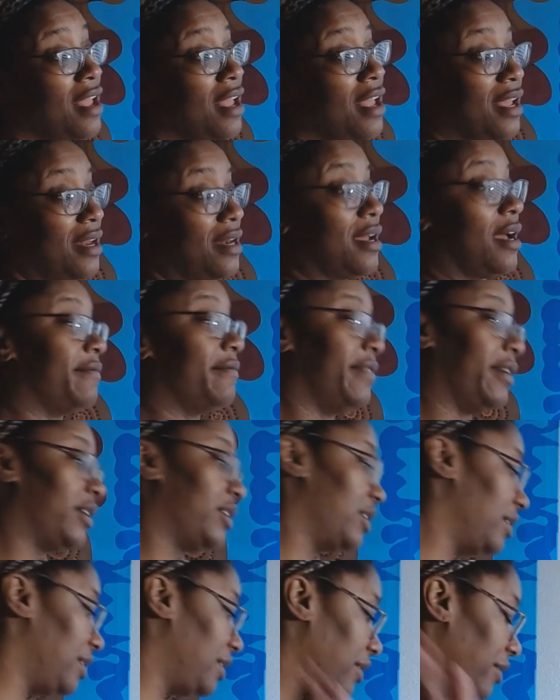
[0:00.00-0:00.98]
And
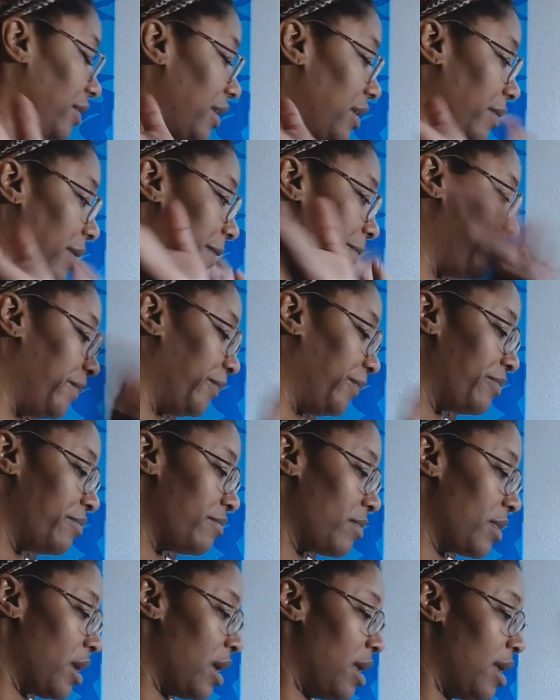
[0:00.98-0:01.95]
nonfiction. So anyway,
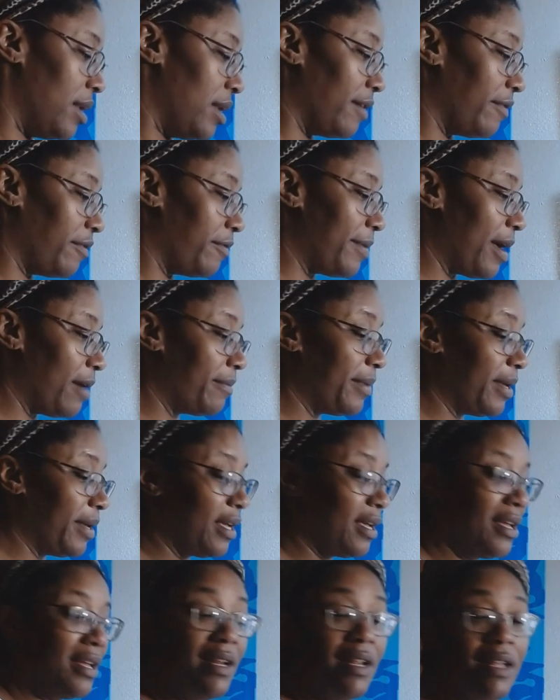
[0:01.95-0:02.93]
enough about me.
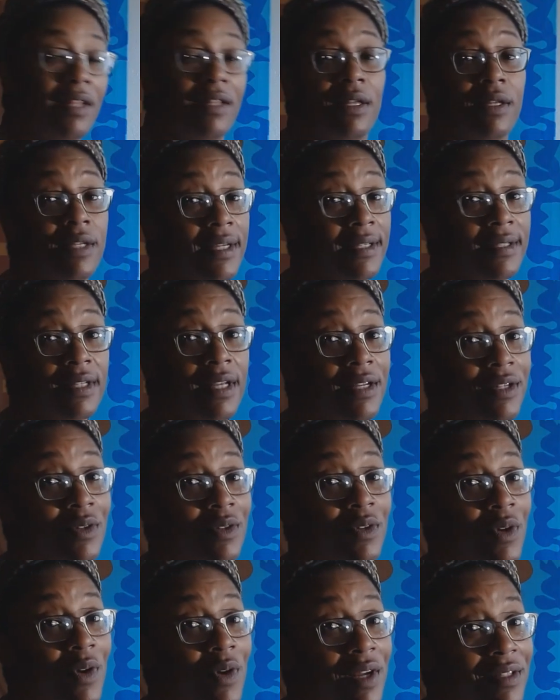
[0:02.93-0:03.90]
And yes, I do
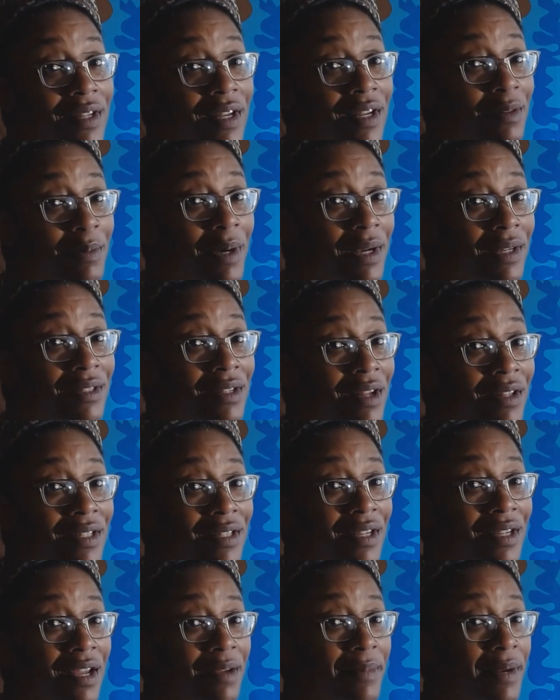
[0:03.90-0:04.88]
go outside the box all the
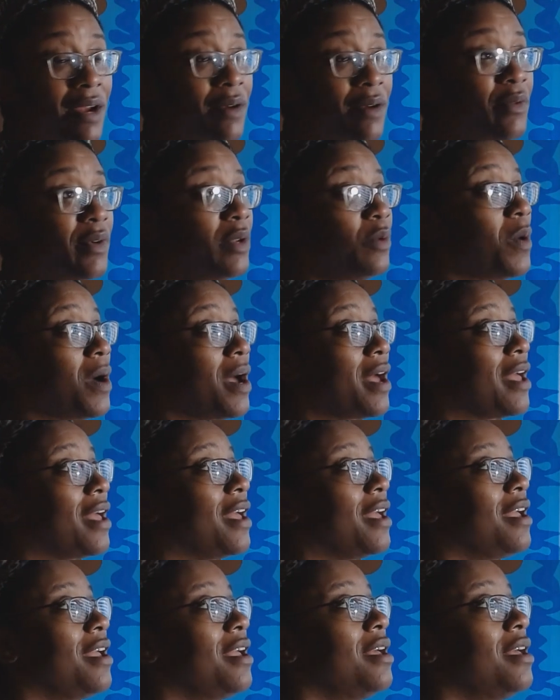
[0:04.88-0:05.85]
time, and I read
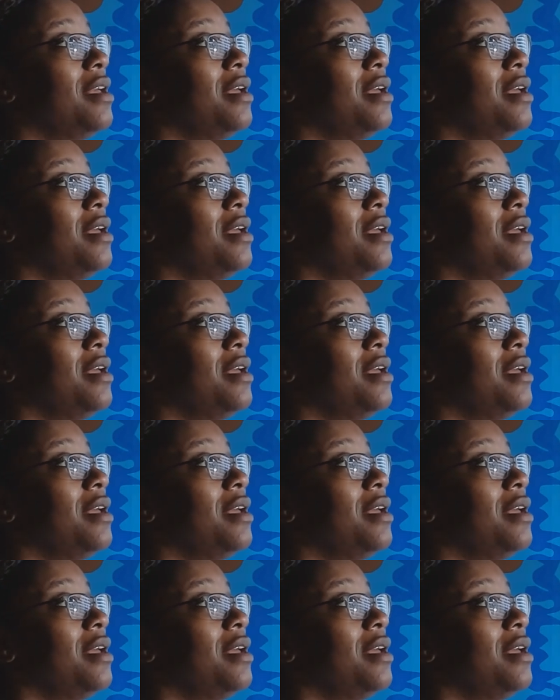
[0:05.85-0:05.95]
YA.